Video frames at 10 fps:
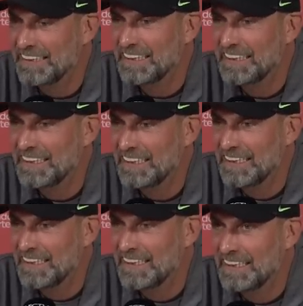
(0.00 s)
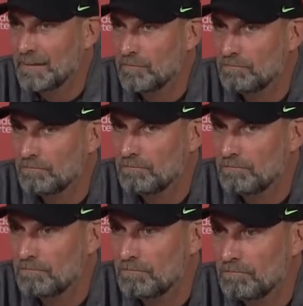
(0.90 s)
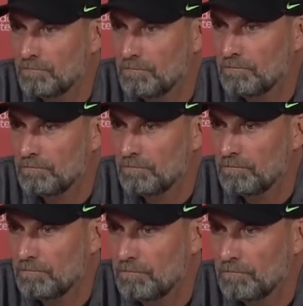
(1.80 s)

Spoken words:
Trip to Wolves. Is there any concern over Trent